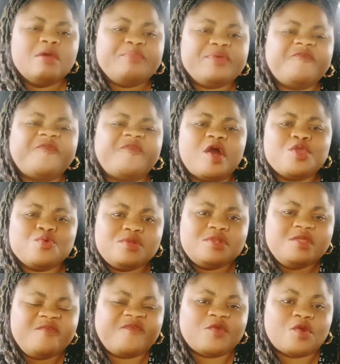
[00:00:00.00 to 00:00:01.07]
Before you
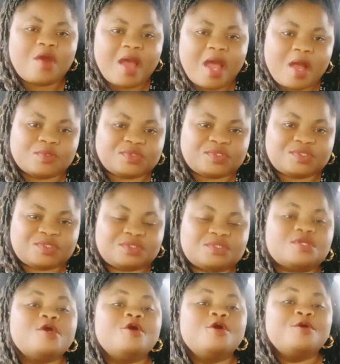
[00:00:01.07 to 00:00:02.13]
leave your house,
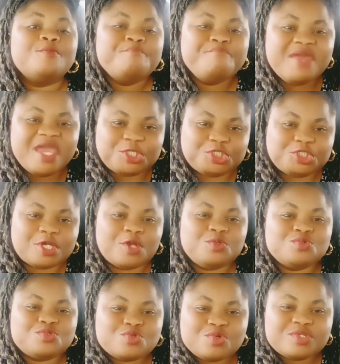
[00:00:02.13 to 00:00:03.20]
make sure
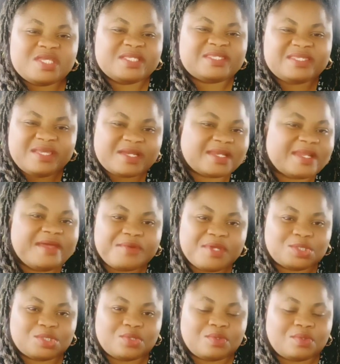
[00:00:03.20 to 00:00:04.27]
you do this
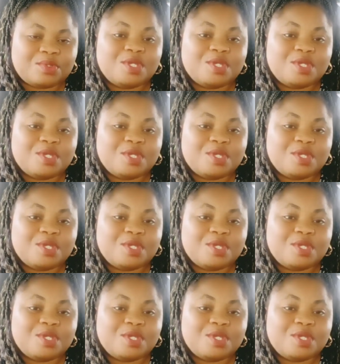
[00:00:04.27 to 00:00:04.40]
declaration